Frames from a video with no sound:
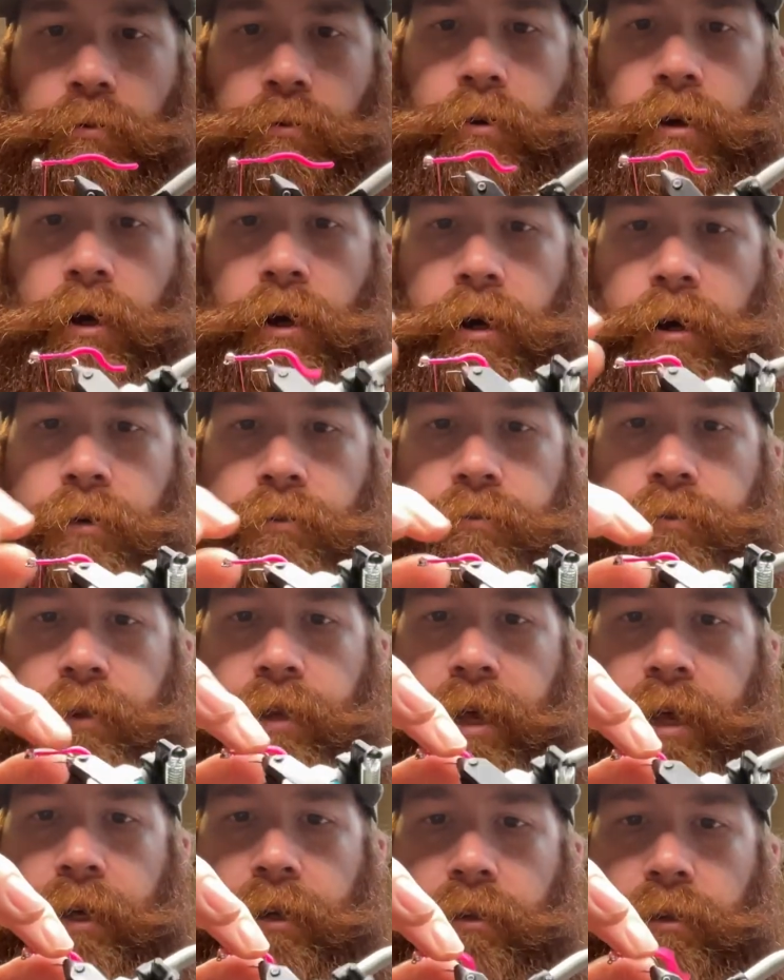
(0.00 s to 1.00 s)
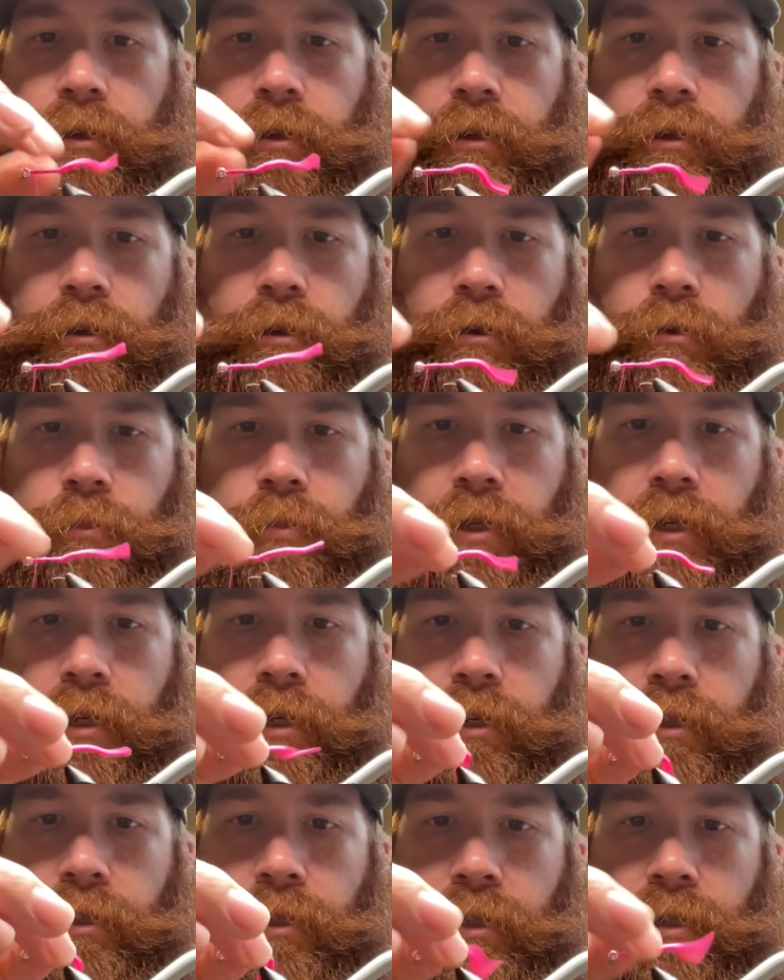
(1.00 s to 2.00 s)
of finagle it a little
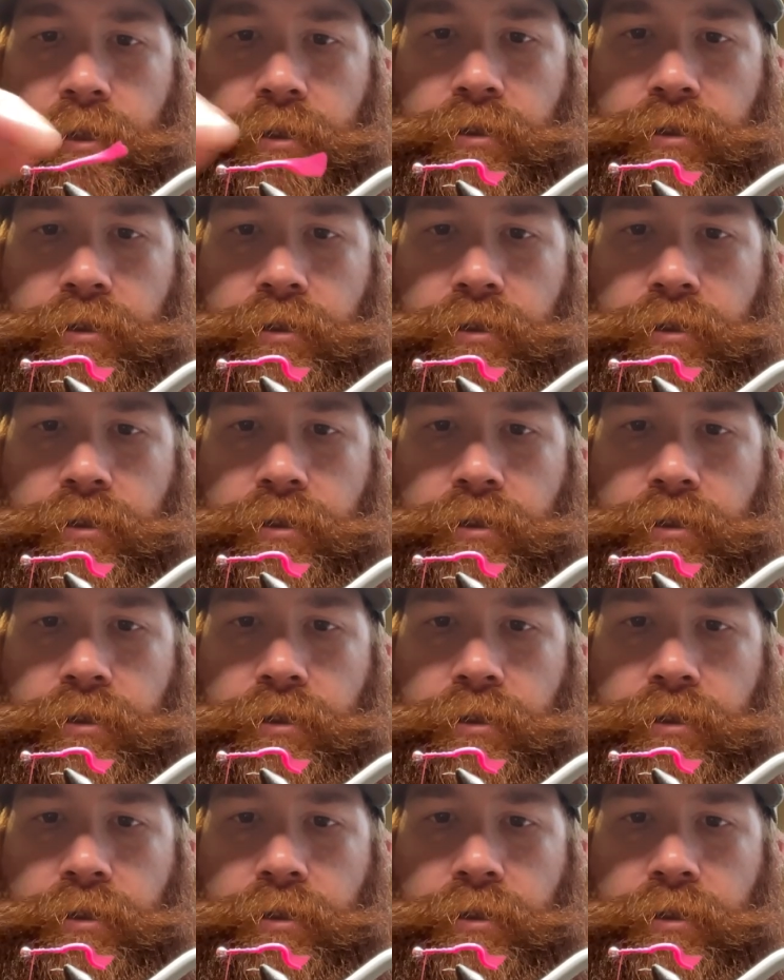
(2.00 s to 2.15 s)
bit, get it